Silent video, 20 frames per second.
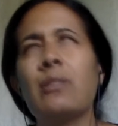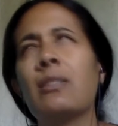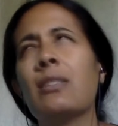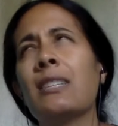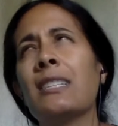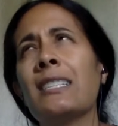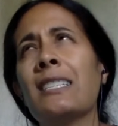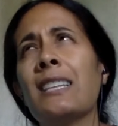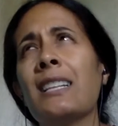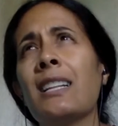Did
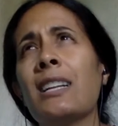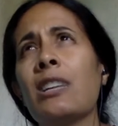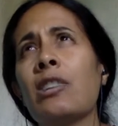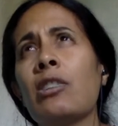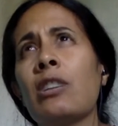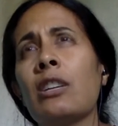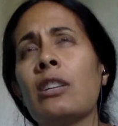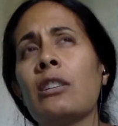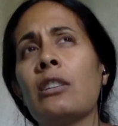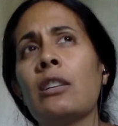I say that
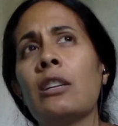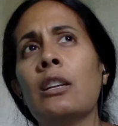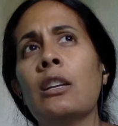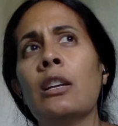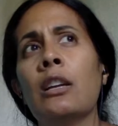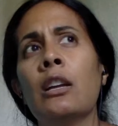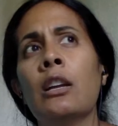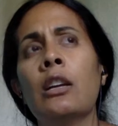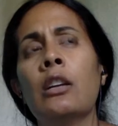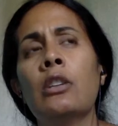correctly?
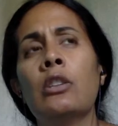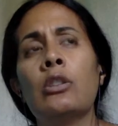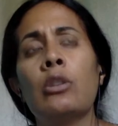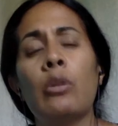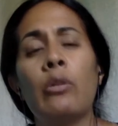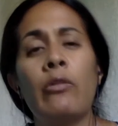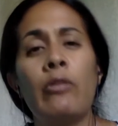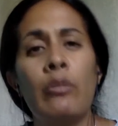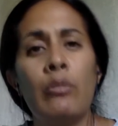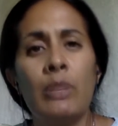So
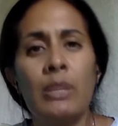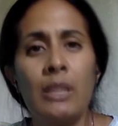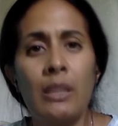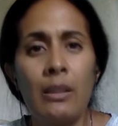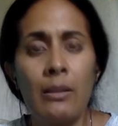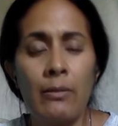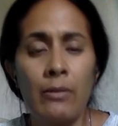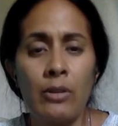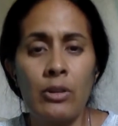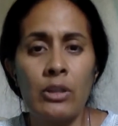if you miss it
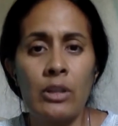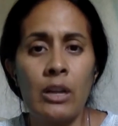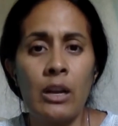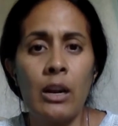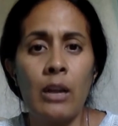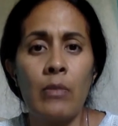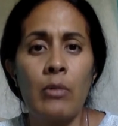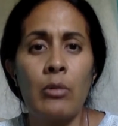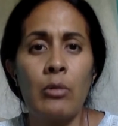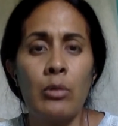the first
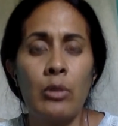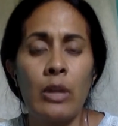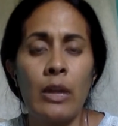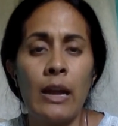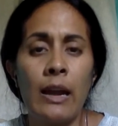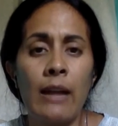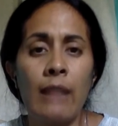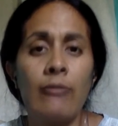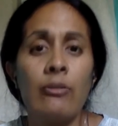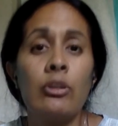time, you will
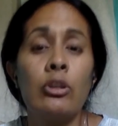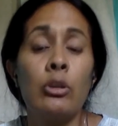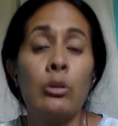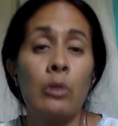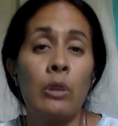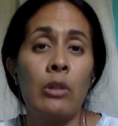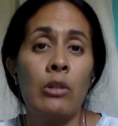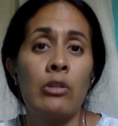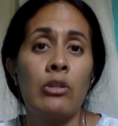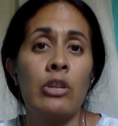have 2
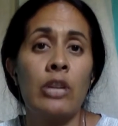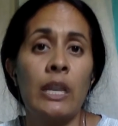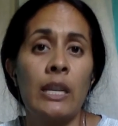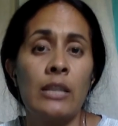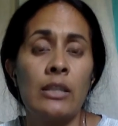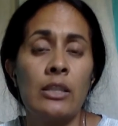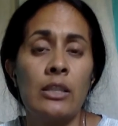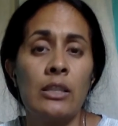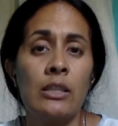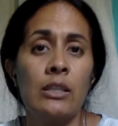other
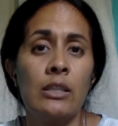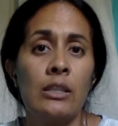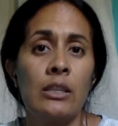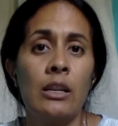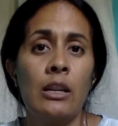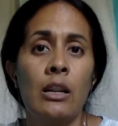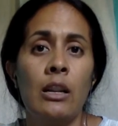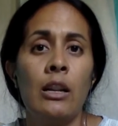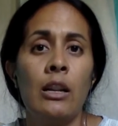chances.